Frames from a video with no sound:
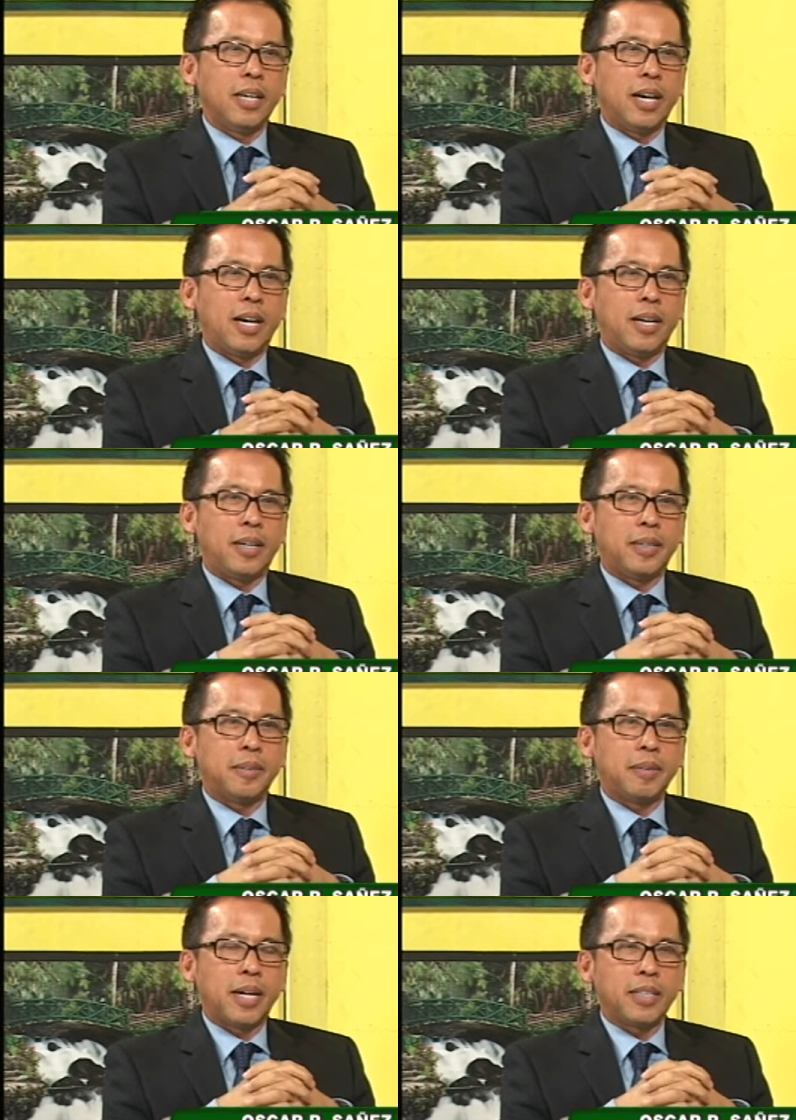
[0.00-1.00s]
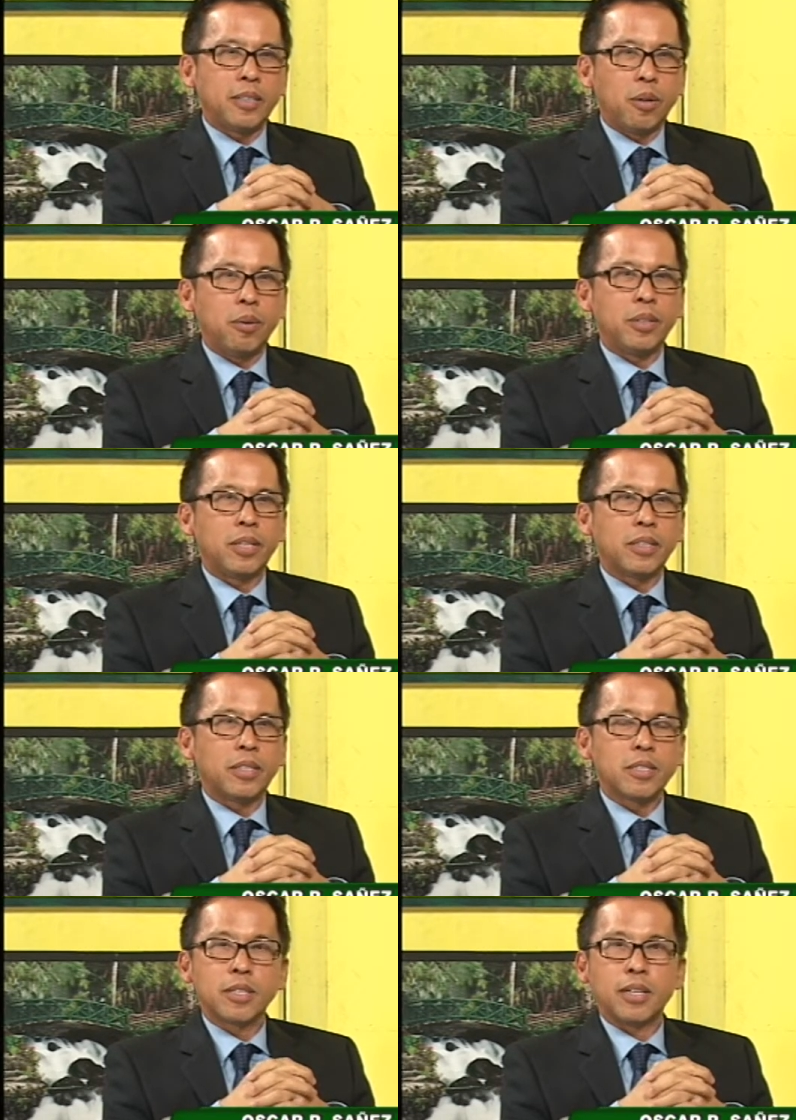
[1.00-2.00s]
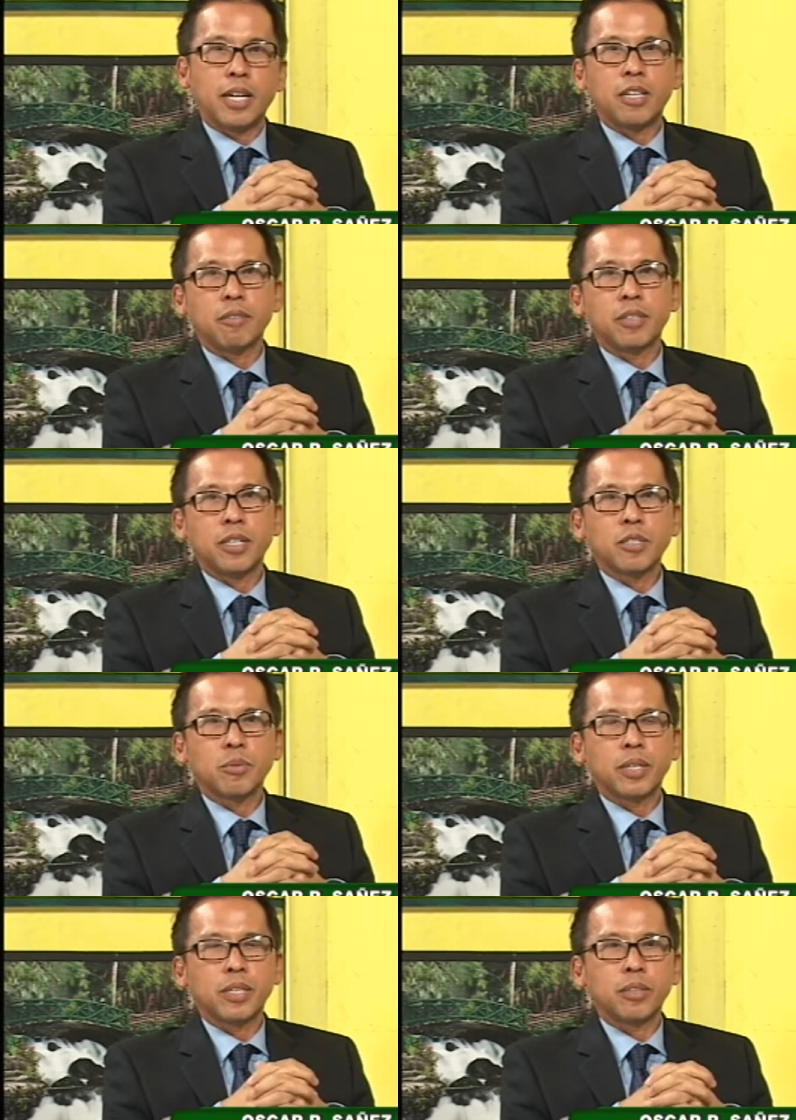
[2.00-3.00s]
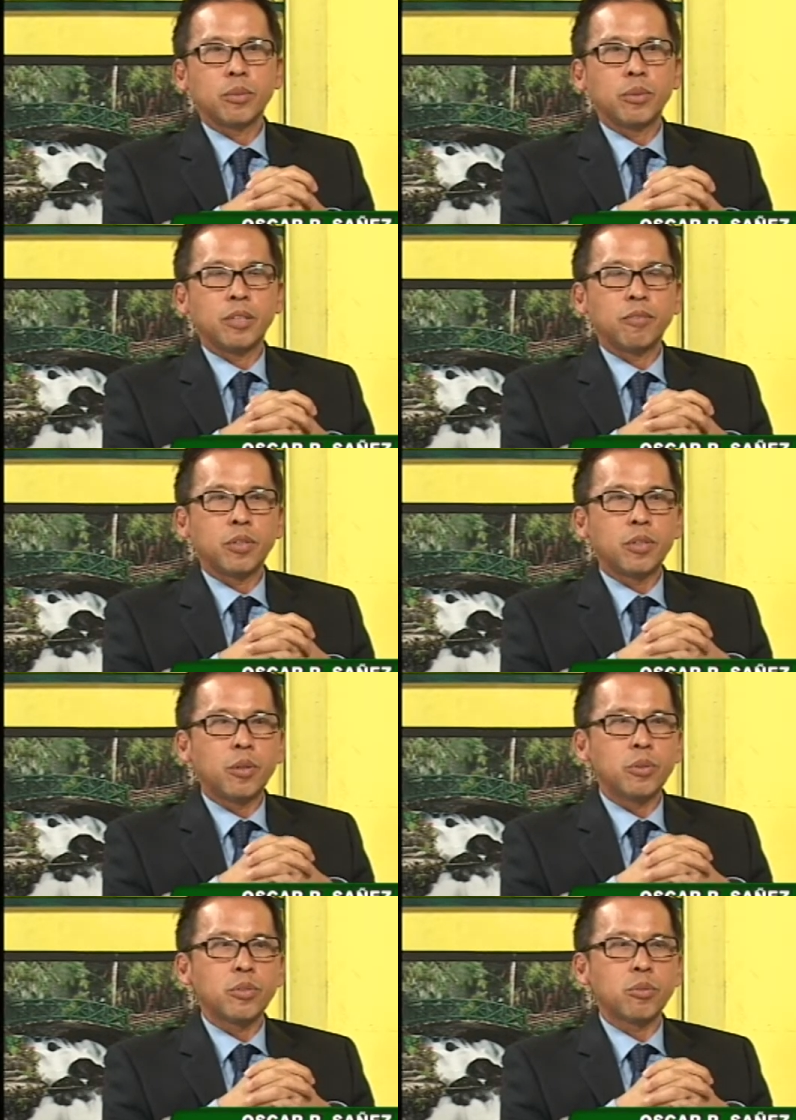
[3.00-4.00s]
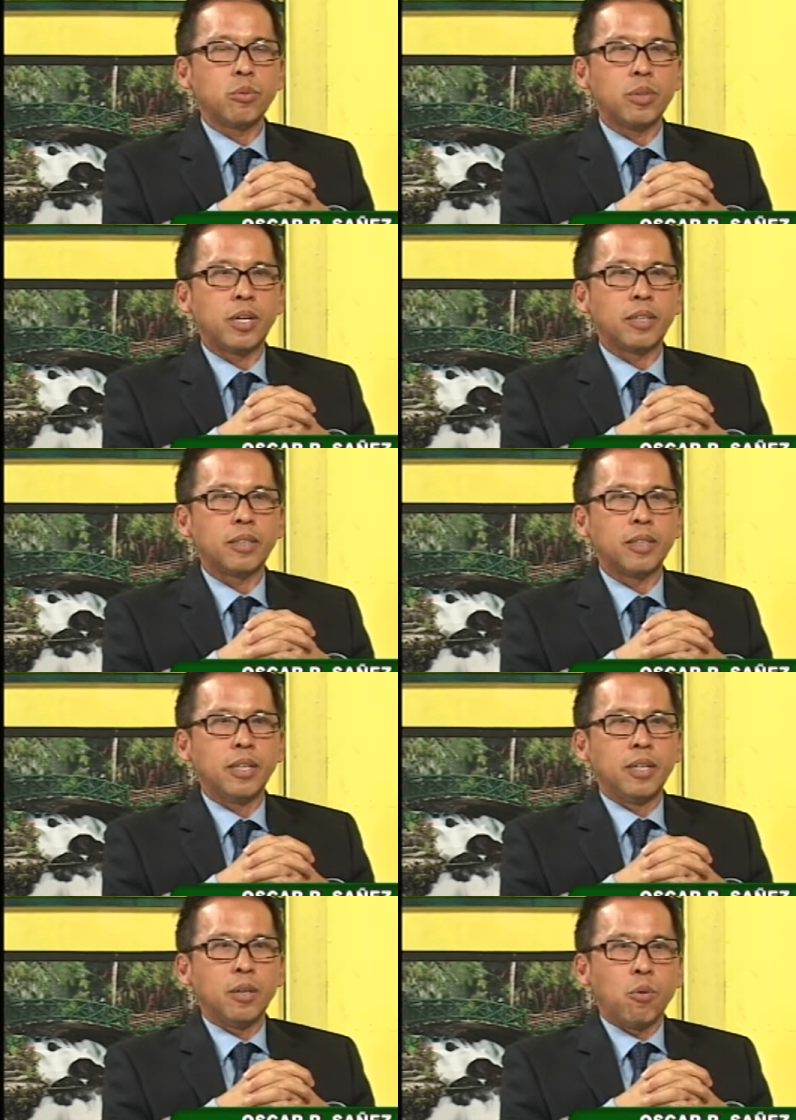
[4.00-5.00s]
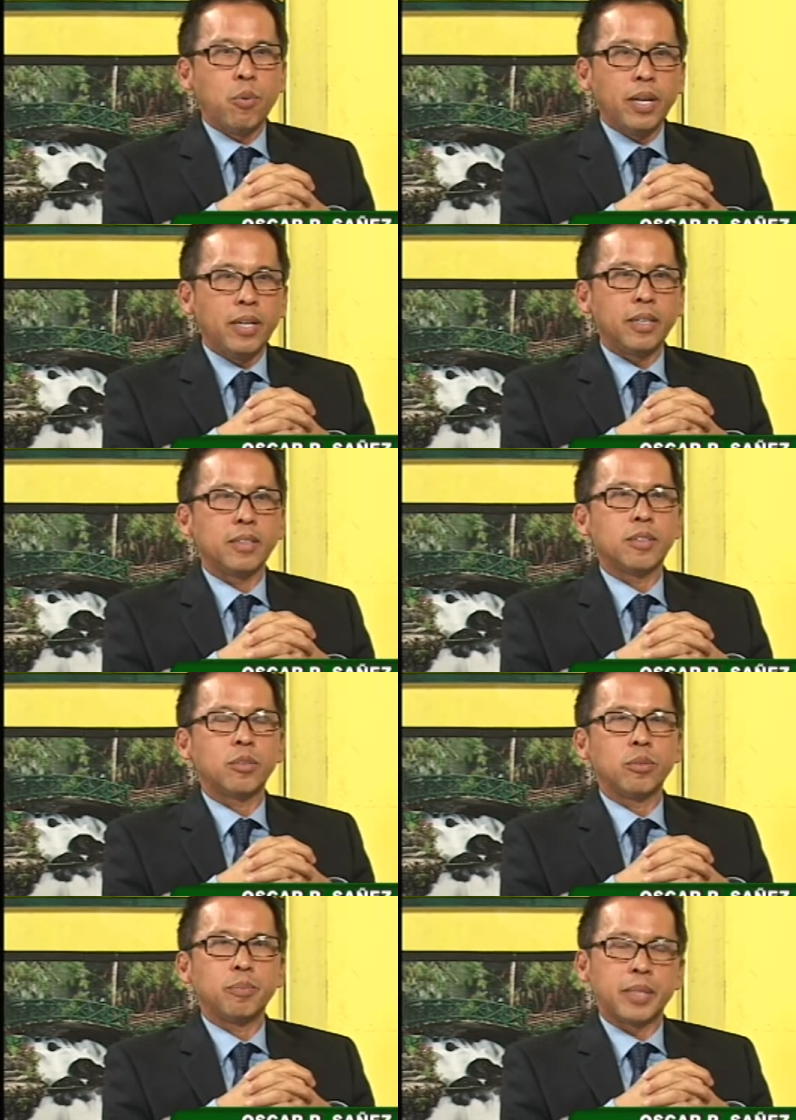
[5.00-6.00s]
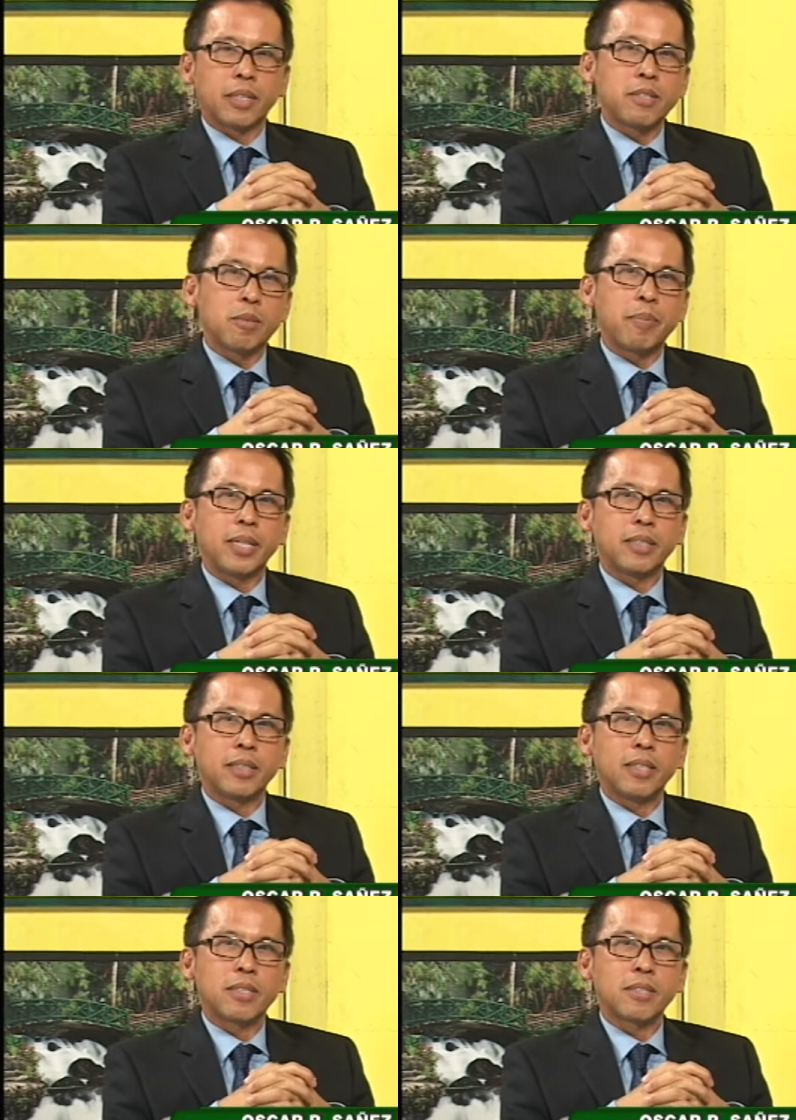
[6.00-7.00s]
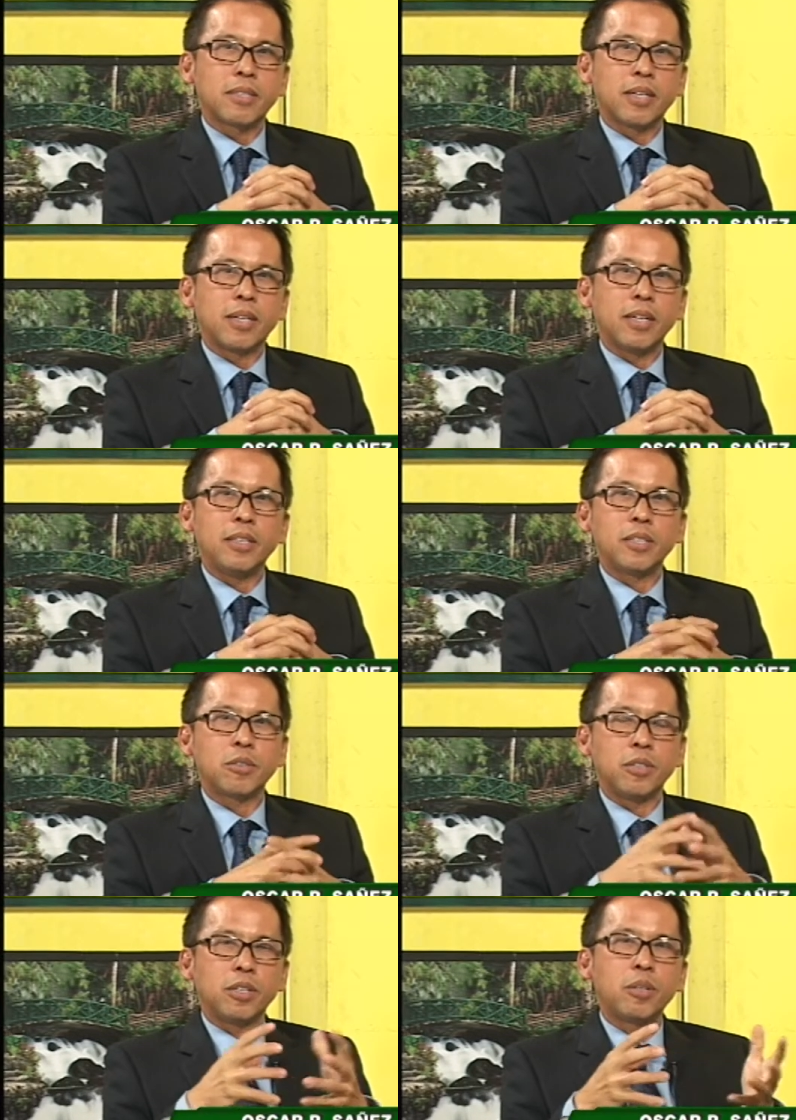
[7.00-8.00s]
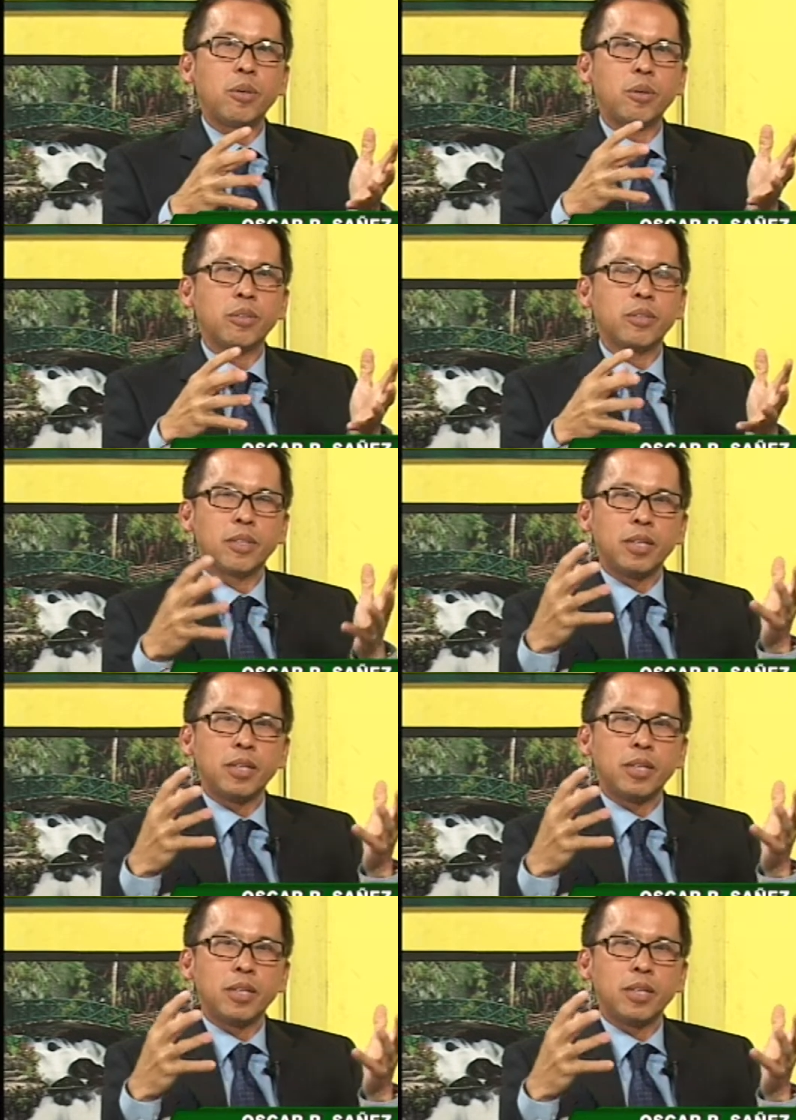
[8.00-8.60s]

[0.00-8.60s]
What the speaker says: I know that there's still a lot of things we can do, and for those who are willing to participate in this industry growth,